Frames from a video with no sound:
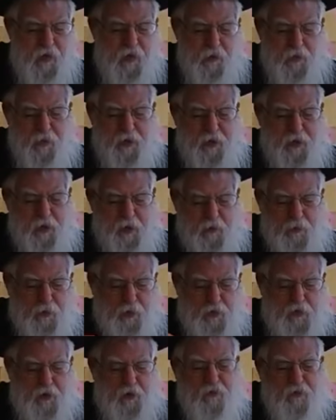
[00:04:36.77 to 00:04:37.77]
And brings a
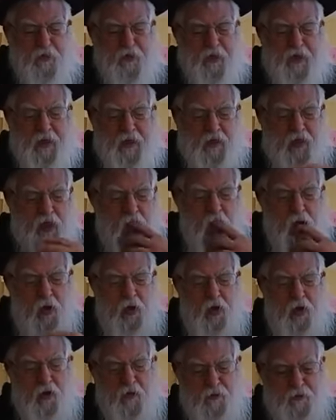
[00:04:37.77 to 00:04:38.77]
passage for that,
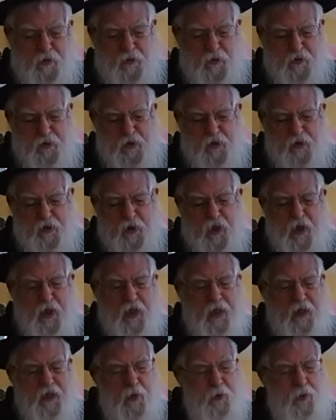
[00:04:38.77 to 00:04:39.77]
a verse.
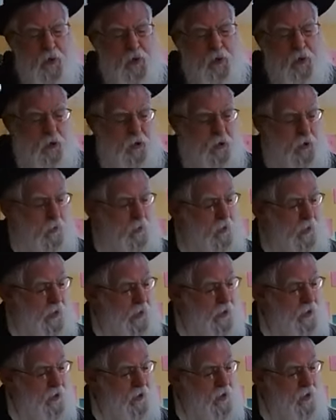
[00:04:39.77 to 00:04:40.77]
Then we turn the
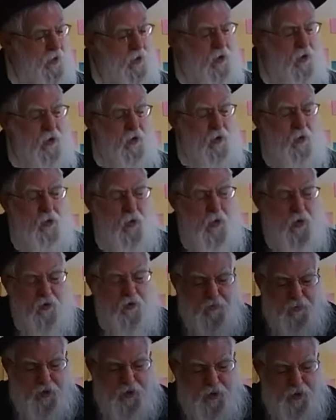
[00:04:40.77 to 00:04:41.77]
page to
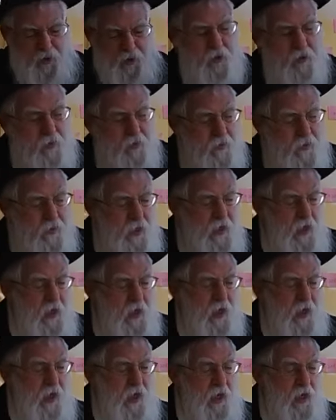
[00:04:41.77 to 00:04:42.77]
12b.
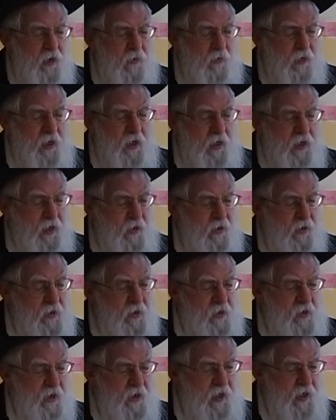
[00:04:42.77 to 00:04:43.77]
And over there
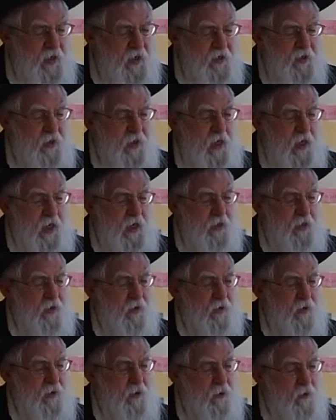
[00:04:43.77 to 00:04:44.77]
it says, and
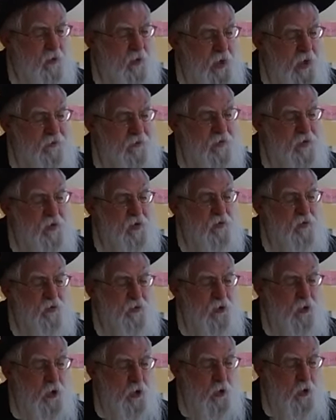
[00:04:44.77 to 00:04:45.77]
the reverence
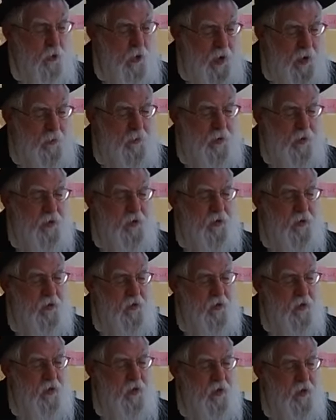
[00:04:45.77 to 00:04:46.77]
for your
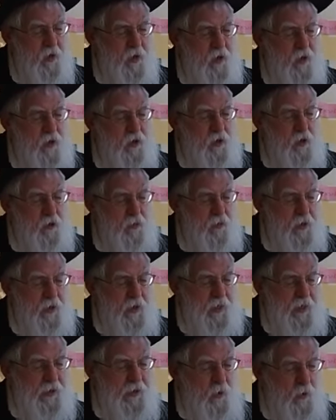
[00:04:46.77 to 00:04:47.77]
Rebbe should be
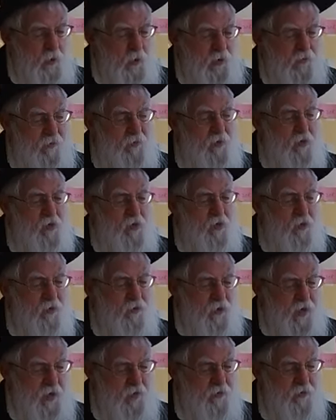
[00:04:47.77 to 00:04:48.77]
like the reverence
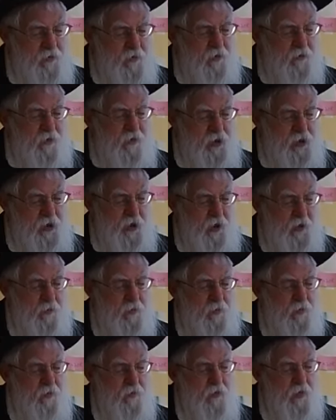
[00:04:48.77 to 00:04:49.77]
of heaven, of
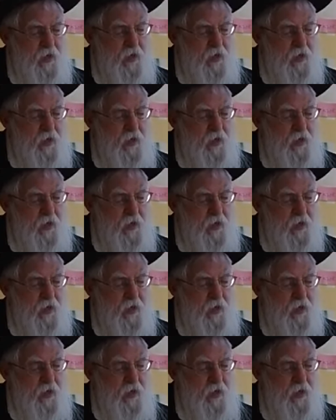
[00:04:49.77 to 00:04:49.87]
Hashem.